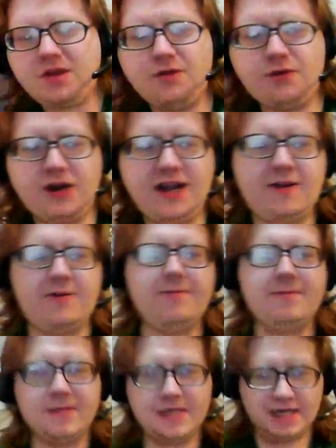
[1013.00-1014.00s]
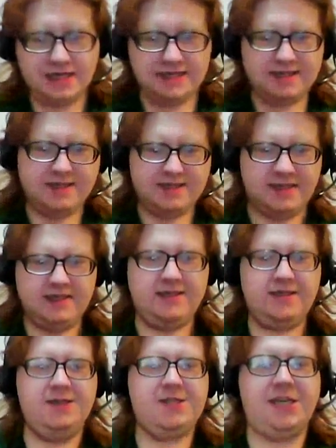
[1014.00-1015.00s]
for now,
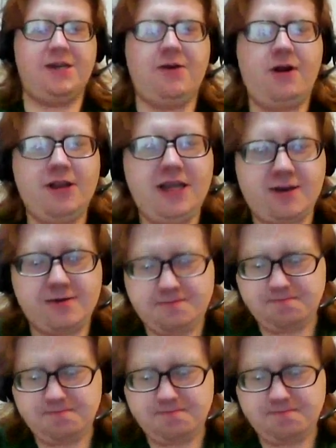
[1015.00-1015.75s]
see you all later.